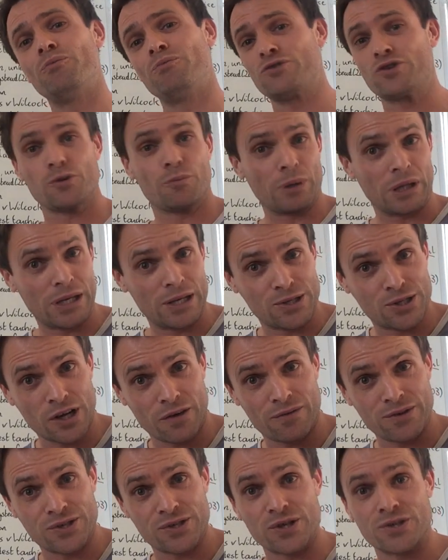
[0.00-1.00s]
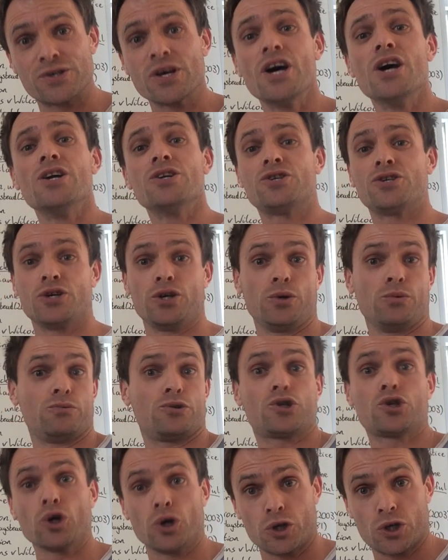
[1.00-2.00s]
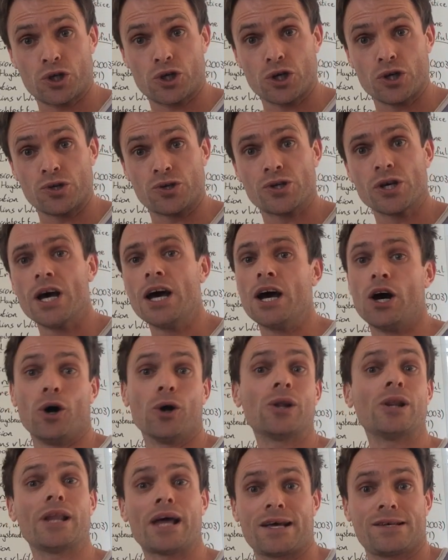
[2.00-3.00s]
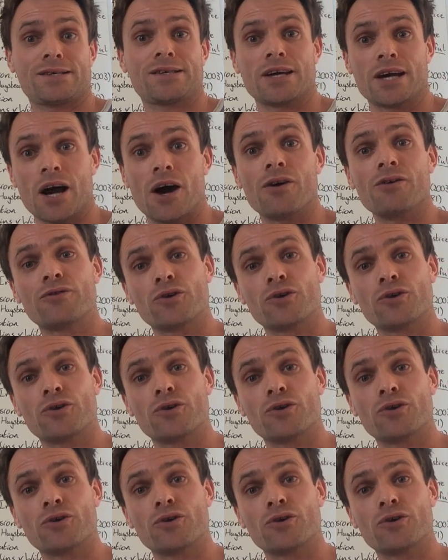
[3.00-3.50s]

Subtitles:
to police officers to touch us unless they are,